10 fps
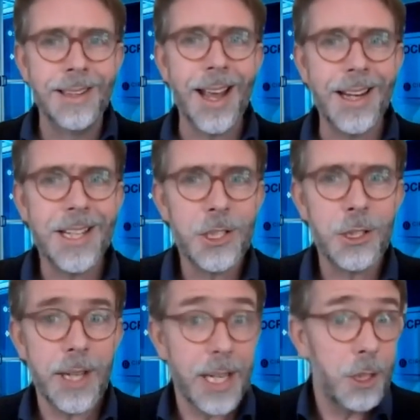and
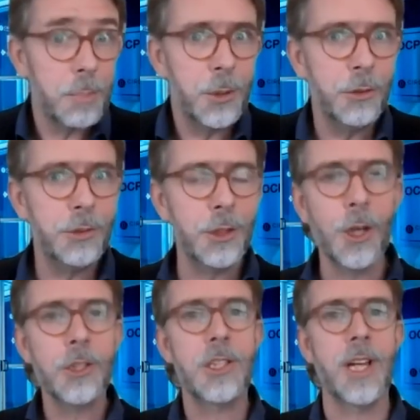it's a proven
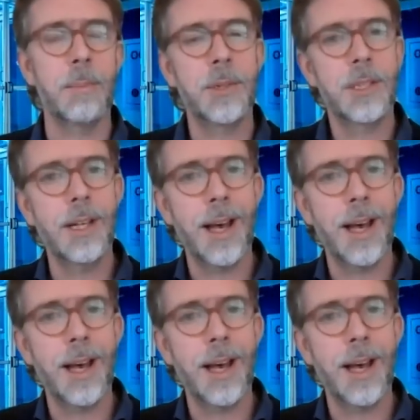concept.